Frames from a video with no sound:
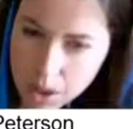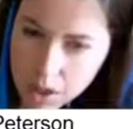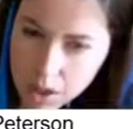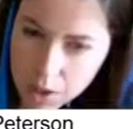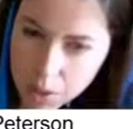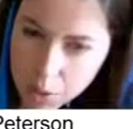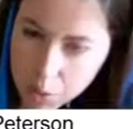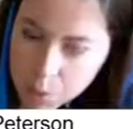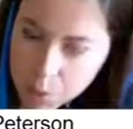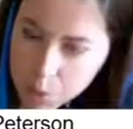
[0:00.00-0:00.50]

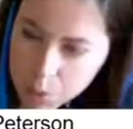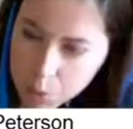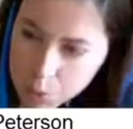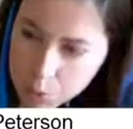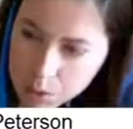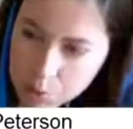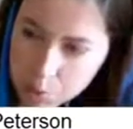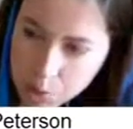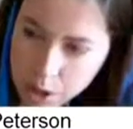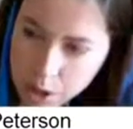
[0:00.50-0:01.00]
who
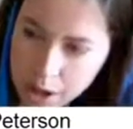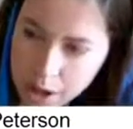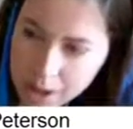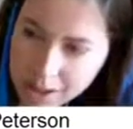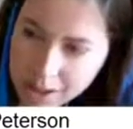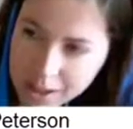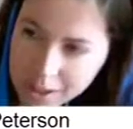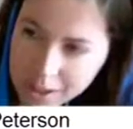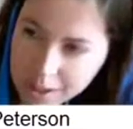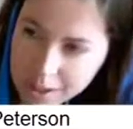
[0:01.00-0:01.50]
was
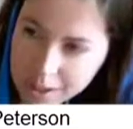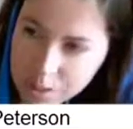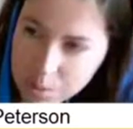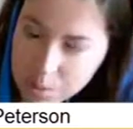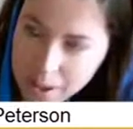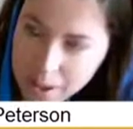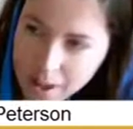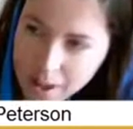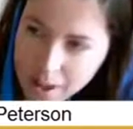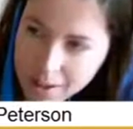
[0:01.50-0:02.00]
blogging
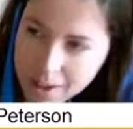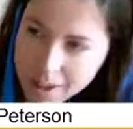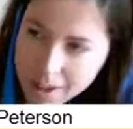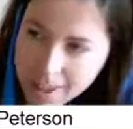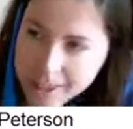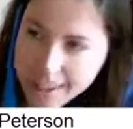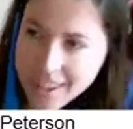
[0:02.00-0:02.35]
about